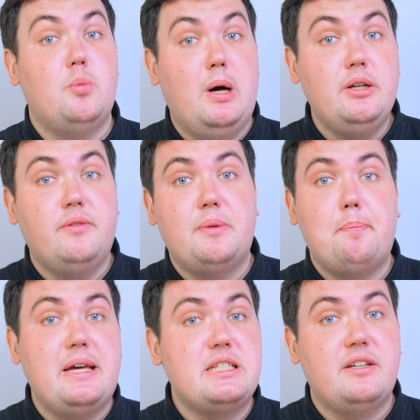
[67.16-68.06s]
one of the
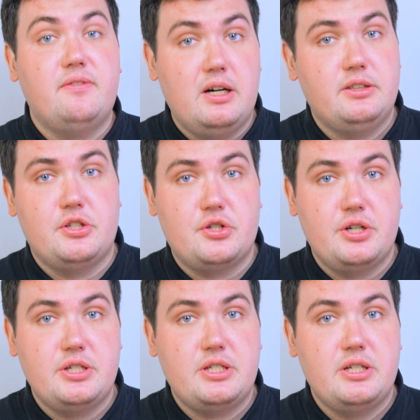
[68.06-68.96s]
best
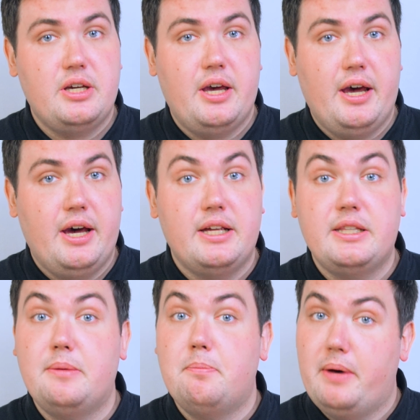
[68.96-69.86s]
advantages
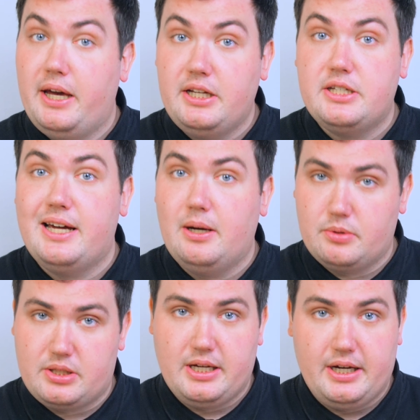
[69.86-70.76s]
and the main
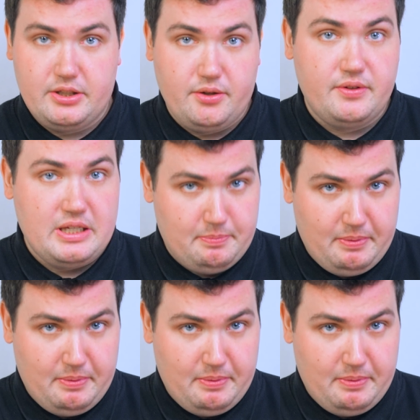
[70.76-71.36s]
downside of this